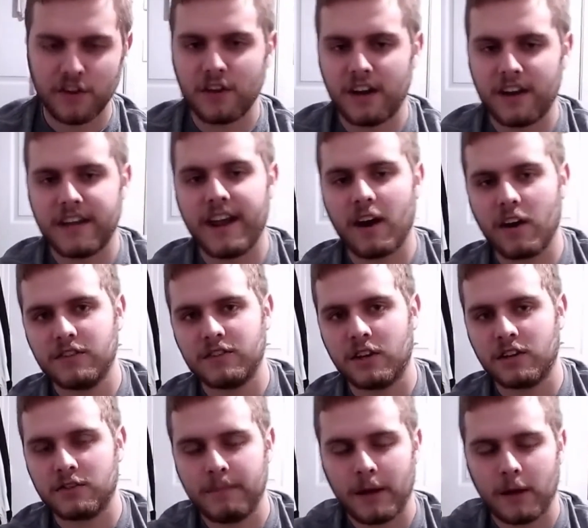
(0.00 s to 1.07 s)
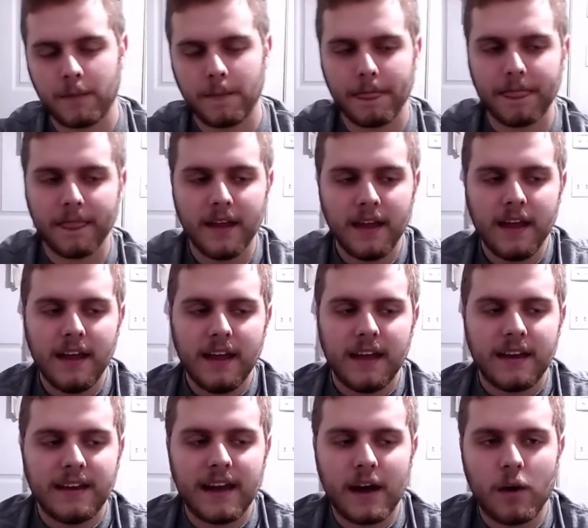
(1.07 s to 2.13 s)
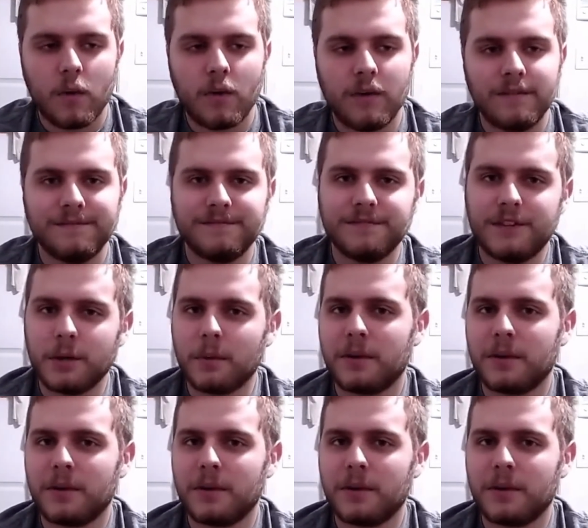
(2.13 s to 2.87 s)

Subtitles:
and that he carries on his belt. Now, there